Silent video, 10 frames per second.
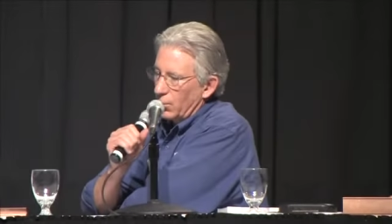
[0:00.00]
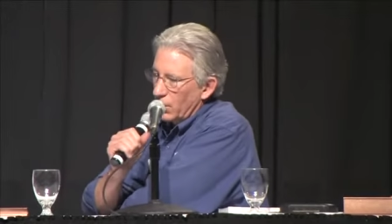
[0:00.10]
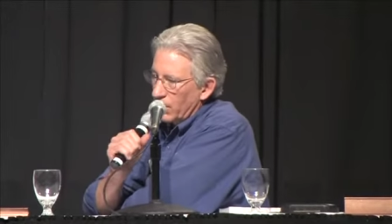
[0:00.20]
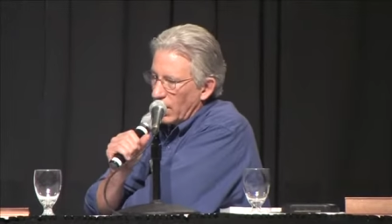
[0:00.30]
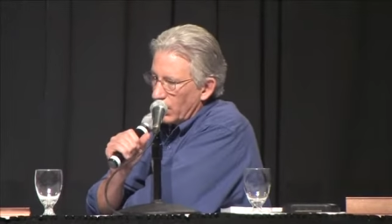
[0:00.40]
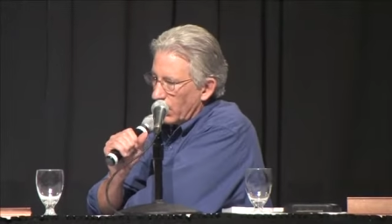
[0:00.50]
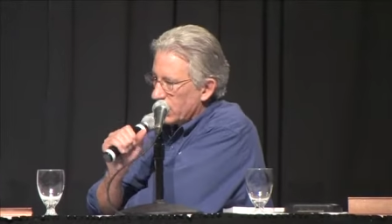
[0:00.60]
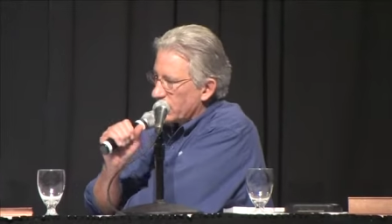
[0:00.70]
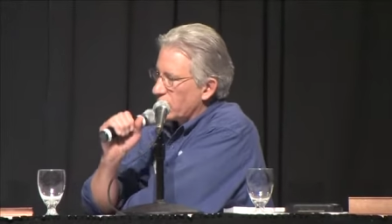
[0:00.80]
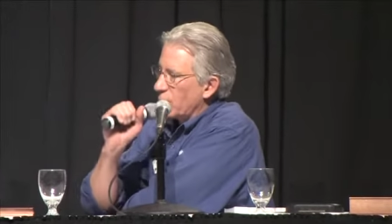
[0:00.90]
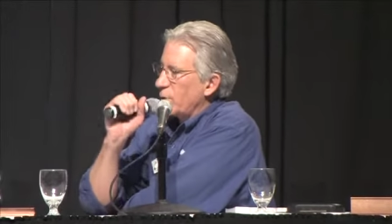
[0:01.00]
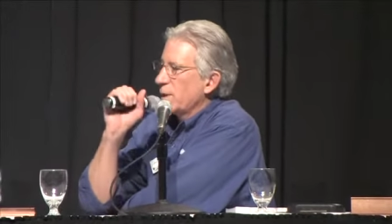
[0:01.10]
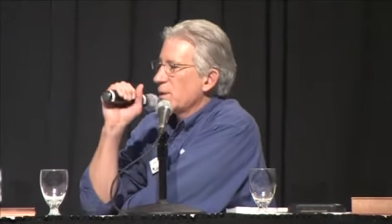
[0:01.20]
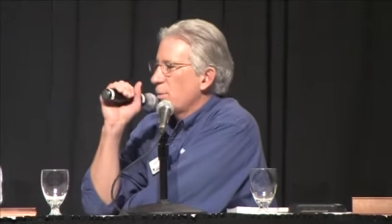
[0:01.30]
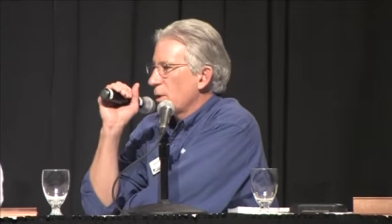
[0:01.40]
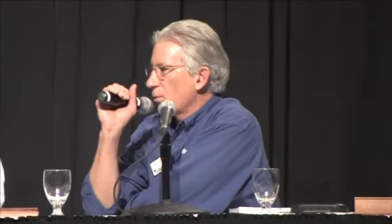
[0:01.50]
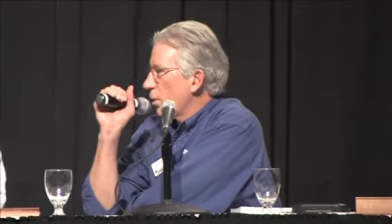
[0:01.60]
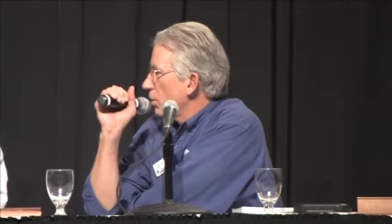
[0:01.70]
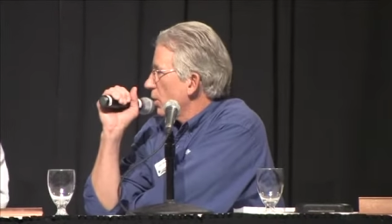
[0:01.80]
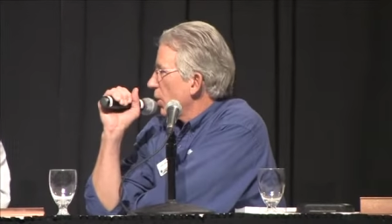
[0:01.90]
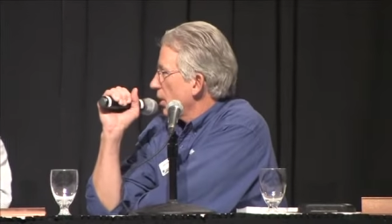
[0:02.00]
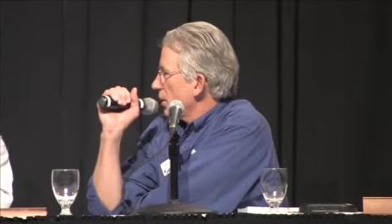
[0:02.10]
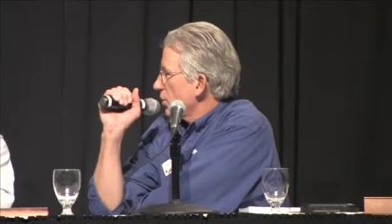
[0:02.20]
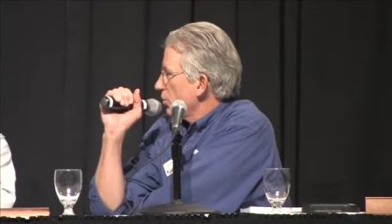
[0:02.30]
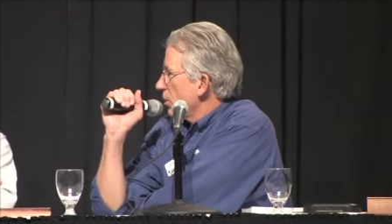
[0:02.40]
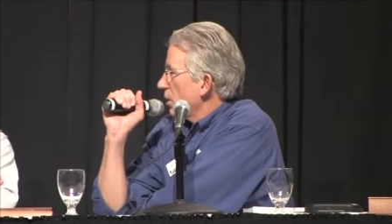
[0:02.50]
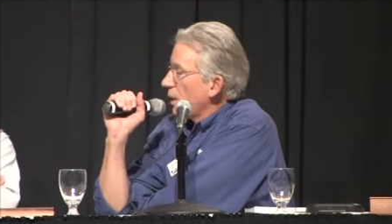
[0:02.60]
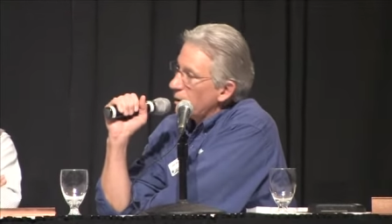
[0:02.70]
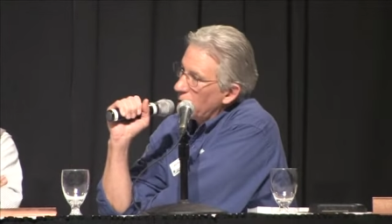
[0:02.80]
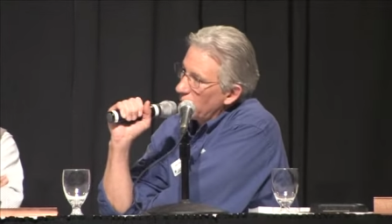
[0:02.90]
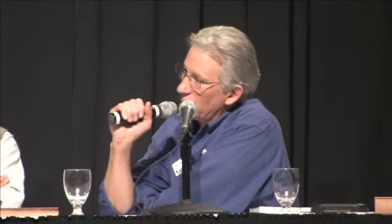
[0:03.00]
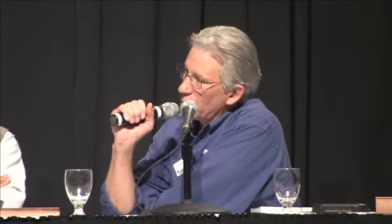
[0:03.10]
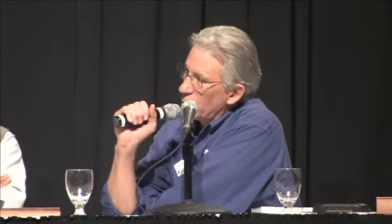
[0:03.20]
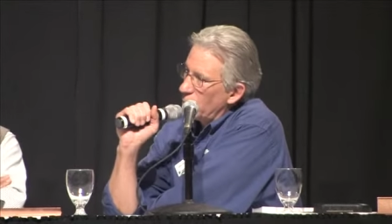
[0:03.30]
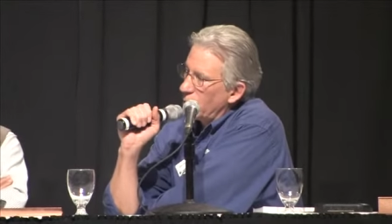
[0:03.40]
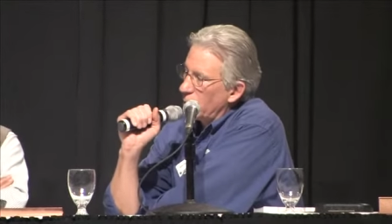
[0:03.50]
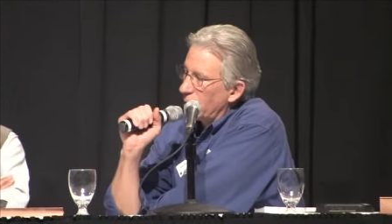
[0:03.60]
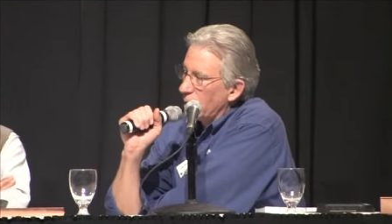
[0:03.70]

Green Mountain Reservoir plays a big role in our history and, and in your book.